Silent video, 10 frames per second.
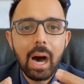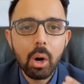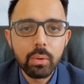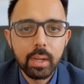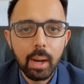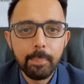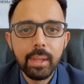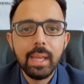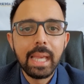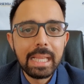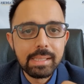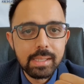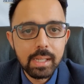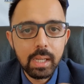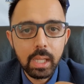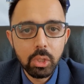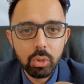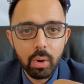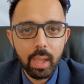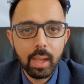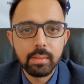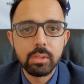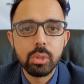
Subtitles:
outcome is still in your hands.